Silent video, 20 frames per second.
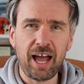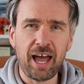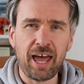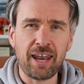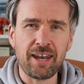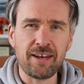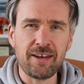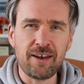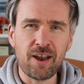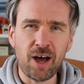
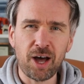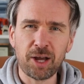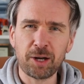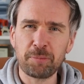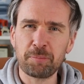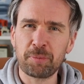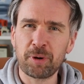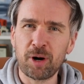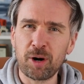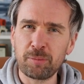and
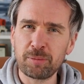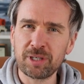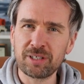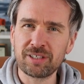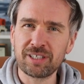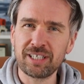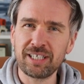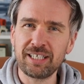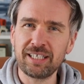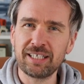not
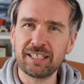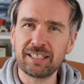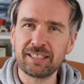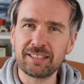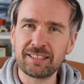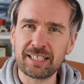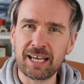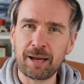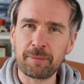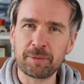permanently
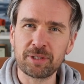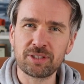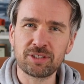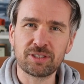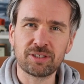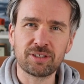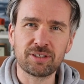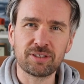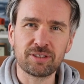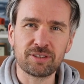damage
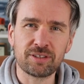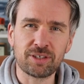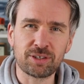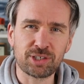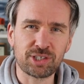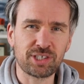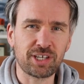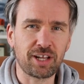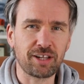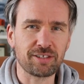their
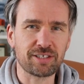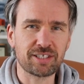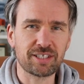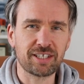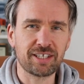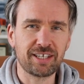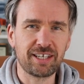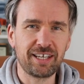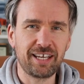cells?